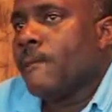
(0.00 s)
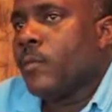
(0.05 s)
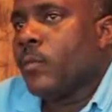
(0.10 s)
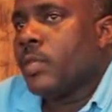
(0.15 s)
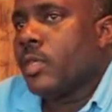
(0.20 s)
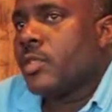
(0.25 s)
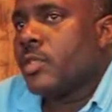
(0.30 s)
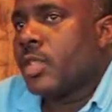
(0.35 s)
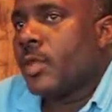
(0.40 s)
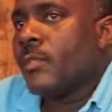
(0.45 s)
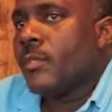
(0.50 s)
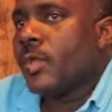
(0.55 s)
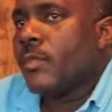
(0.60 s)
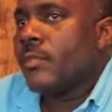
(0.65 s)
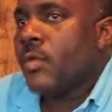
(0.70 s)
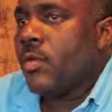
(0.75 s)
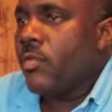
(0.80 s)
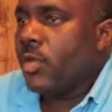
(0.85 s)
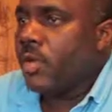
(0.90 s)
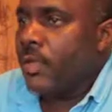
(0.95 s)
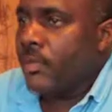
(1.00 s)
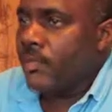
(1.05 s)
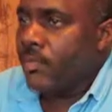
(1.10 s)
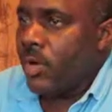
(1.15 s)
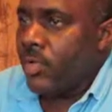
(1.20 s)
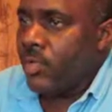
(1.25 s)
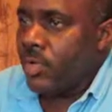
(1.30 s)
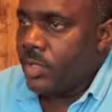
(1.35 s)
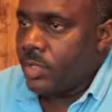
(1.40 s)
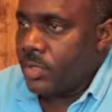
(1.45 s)
is something very,
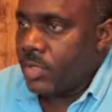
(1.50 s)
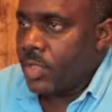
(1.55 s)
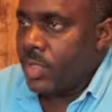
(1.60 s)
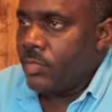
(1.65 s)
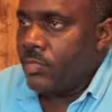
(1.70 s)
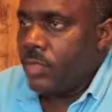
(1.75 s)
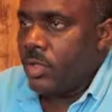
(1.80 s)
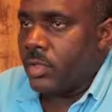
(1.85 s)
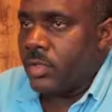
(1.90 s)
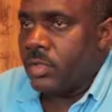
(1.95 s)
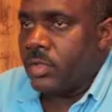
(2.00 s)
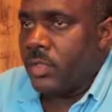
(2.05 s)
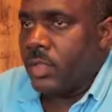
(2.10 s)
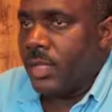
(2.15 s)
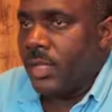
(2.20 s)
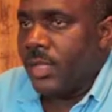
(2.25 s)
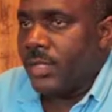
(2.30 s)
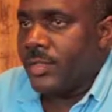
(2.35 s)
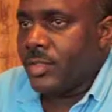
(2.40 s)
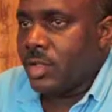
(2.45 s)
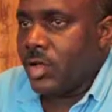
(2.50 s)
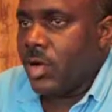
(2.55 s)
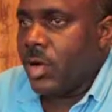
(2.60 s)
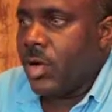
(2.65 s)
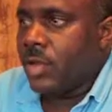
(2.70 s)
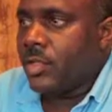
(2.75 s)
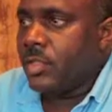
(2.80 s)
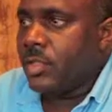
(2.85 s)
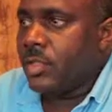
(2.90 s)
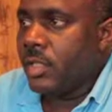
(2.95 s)
very serious. It is
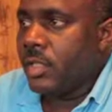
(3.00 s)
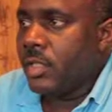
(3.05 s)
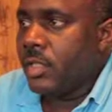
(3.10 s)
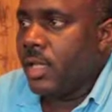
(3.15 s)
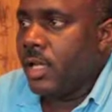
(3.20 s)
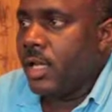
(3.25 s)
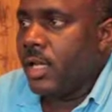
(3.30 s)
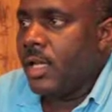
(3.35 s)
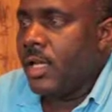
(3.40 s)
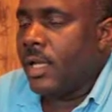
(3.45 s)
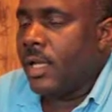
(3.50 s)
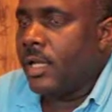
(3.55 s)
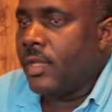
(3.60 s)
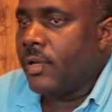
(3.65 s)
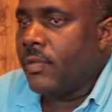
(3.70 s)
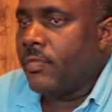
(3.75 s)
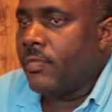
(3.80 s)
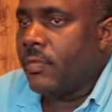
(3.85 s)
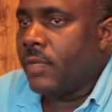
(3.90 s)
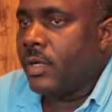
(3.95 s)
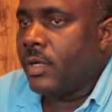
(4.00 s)
causing a lot of